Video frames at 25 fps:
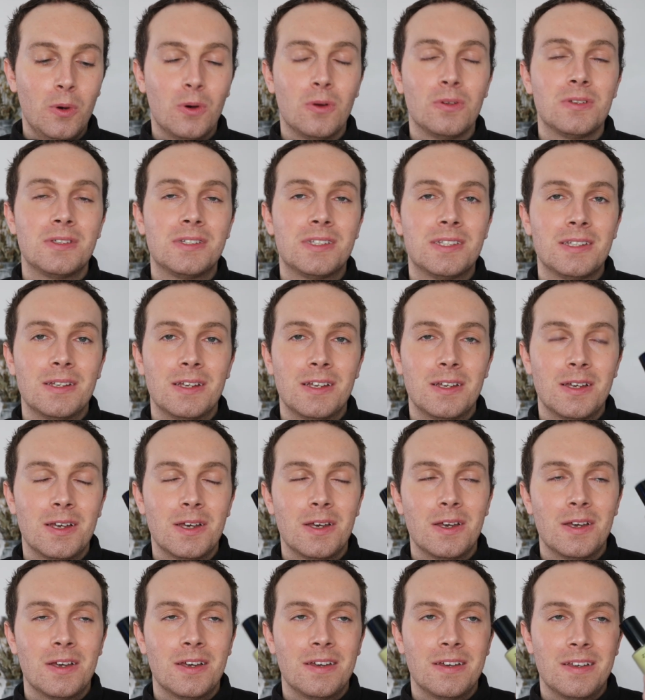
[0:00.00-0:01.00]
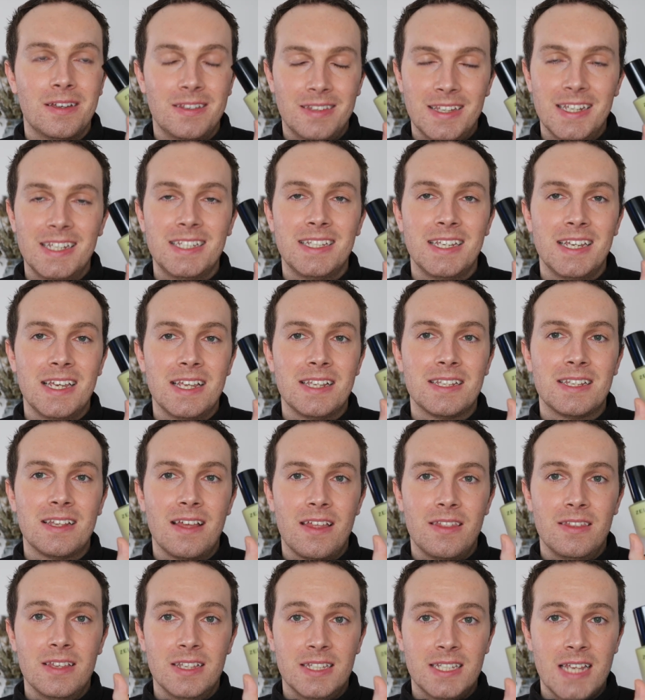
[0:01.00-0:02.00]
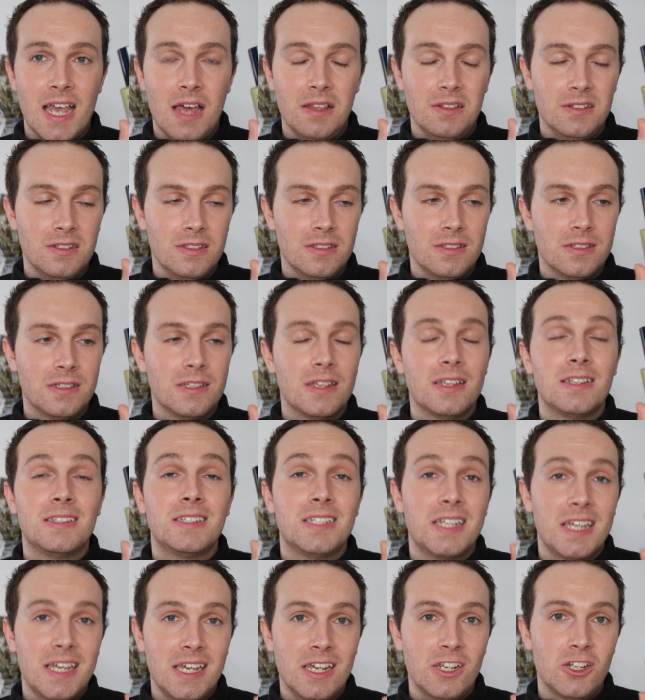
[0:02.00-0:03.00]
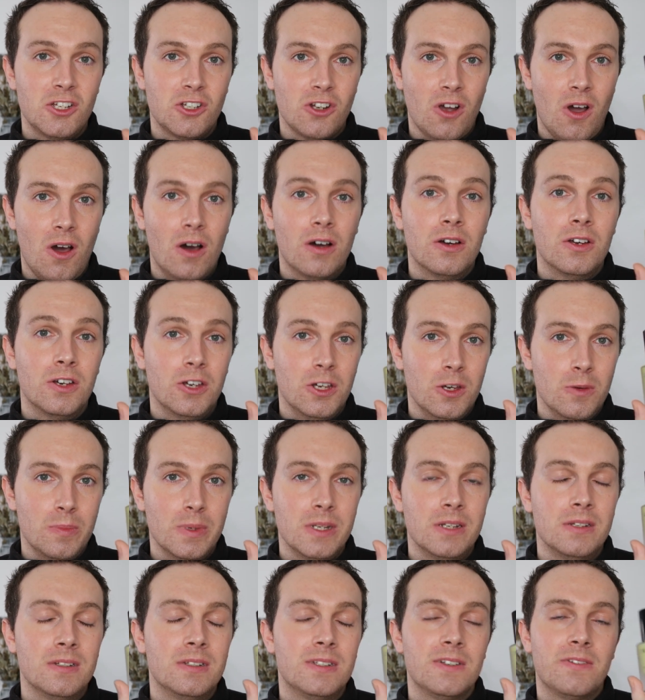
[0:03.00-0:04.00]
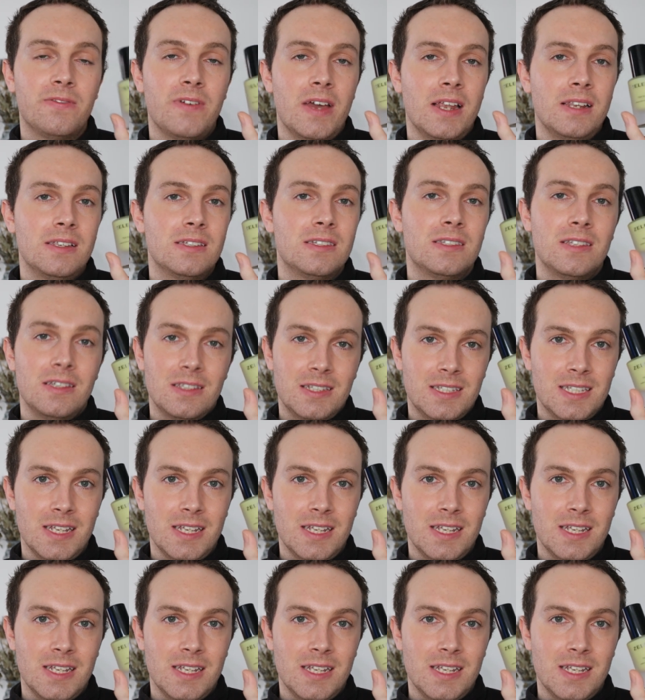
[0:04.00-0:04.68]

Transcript: but this is the Zellens T-Shot Urban Defence